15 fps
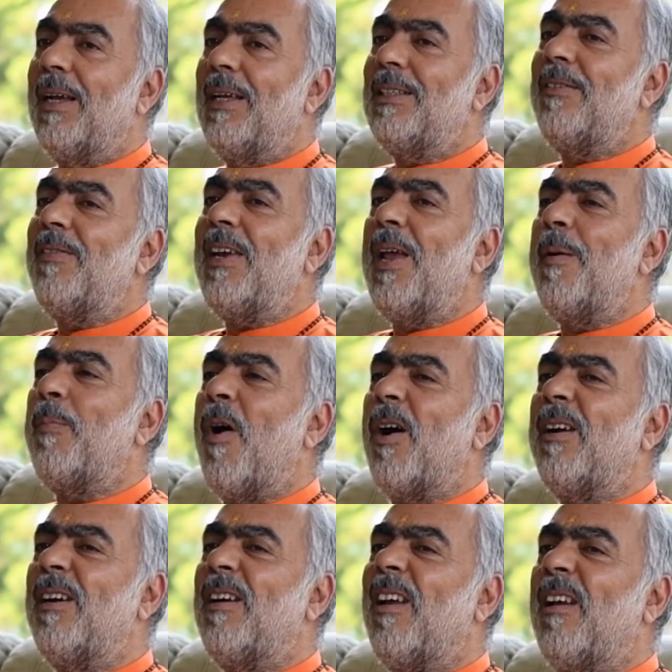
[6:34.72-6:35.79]
See, very
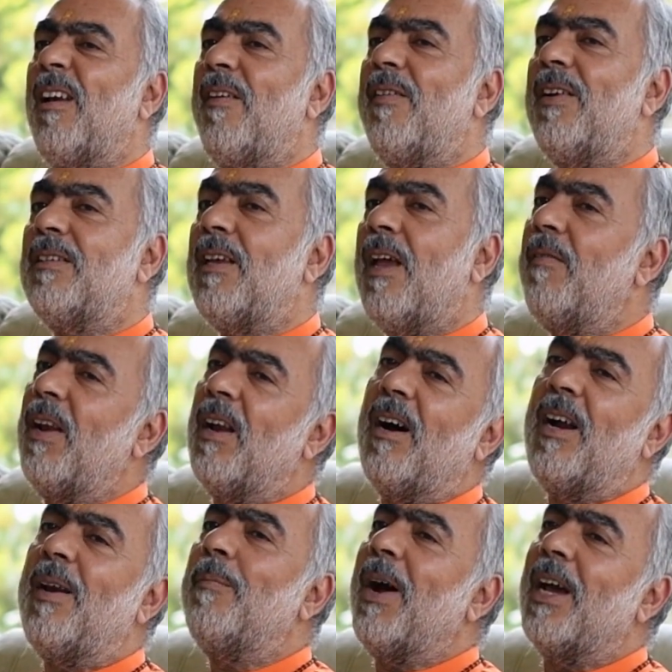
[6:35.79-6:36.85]
hypocritically, we'll say we'll
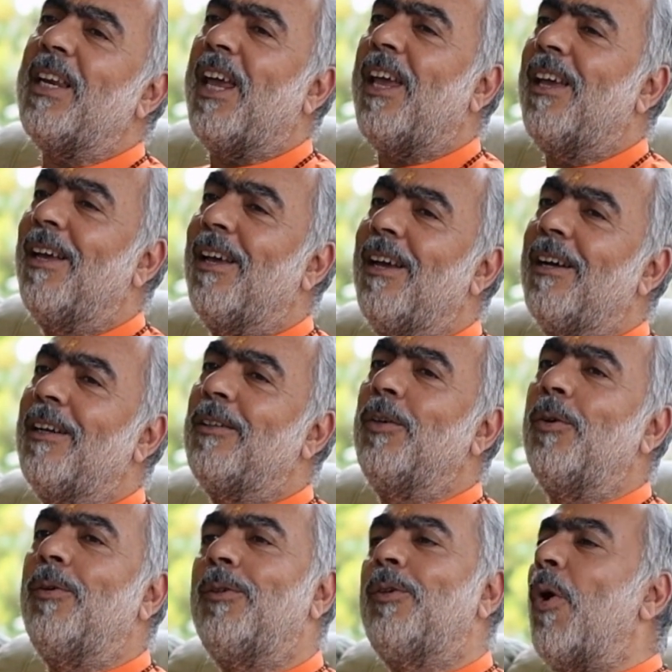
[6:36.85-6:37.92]
earn money
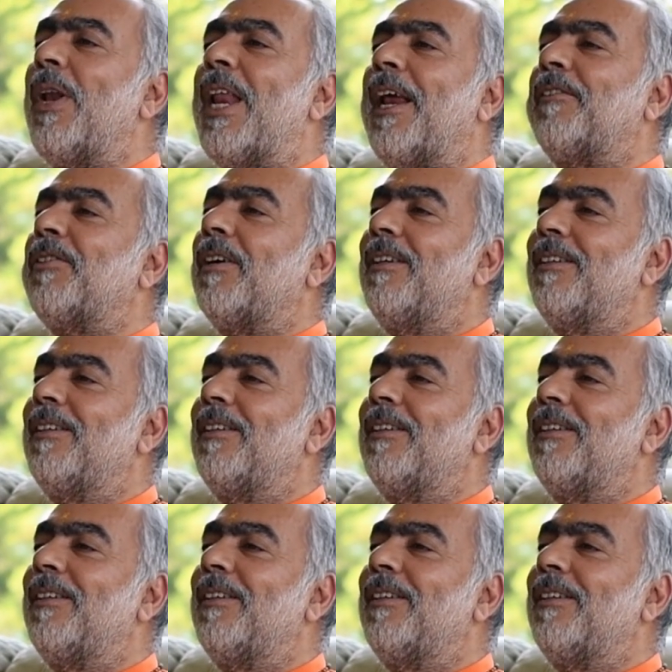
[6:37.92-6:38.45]
to donate.